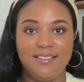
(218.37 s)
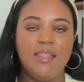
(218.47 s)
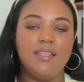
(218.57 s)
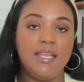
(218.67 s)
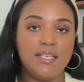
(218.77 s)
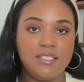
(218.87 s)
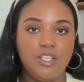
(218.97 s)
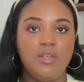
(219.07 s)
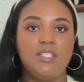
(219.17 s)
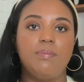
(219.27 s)
The next thing
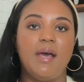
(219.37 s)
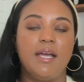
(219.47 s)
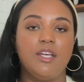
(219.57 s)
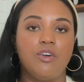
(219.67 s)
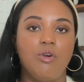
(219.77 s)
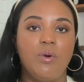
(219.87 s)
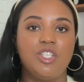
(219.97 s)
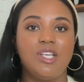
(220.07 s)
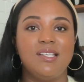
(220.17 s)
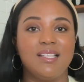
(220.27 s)
you need to pack in
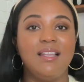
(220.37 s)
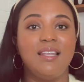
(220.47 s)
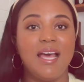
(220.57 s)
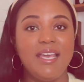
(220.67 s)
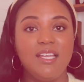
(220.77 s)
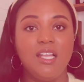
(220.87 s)
Croatia is a light